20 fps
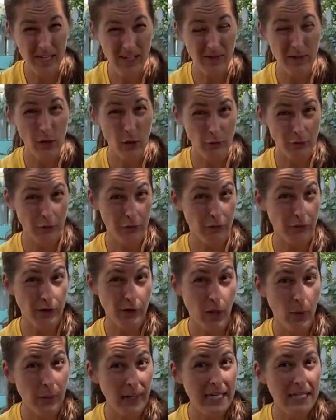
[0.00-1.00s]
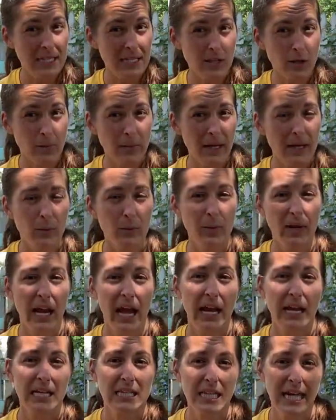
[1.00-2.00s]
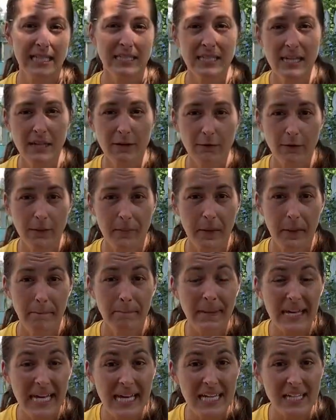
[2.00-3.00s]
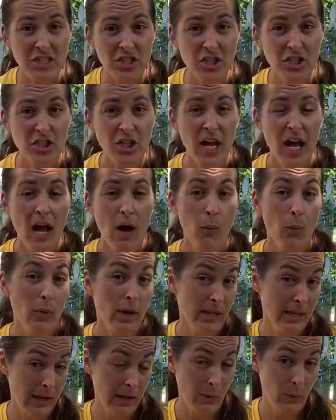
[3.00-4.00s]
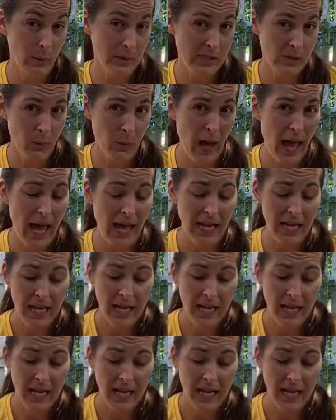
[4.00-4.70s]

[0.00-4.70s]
even overflowing a little bit when I collected it from the beach when it was wet.